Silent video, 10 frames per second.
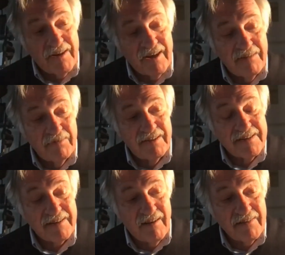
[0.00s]
you can even
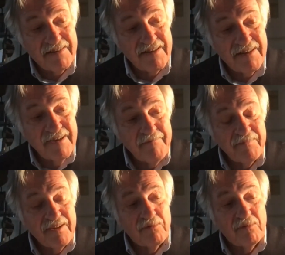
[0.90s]
discuss
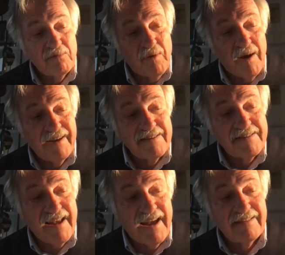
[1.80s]
why
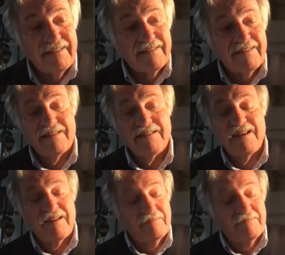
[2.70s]
this guy did this